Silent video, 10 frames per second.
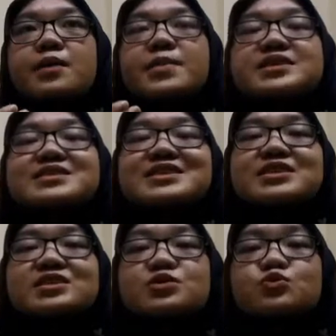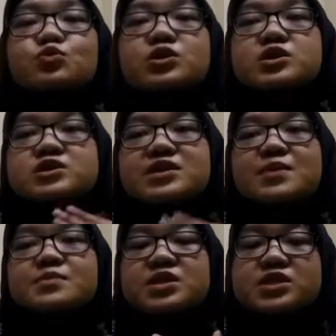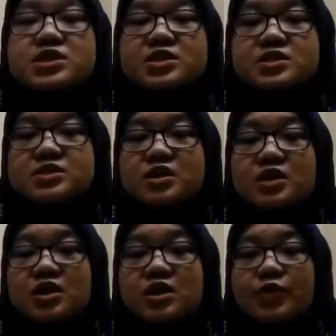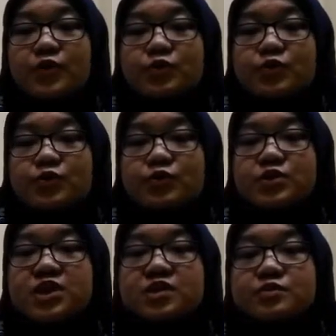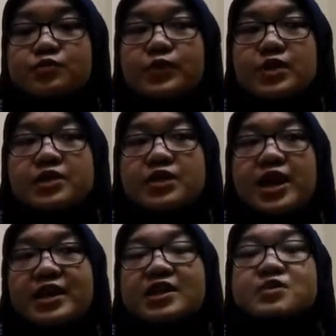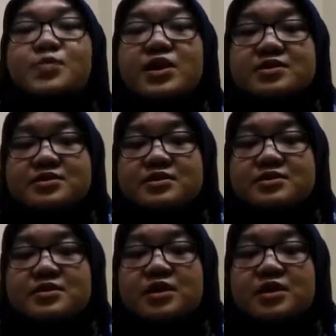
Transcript: must need do some research to deal with the another parties.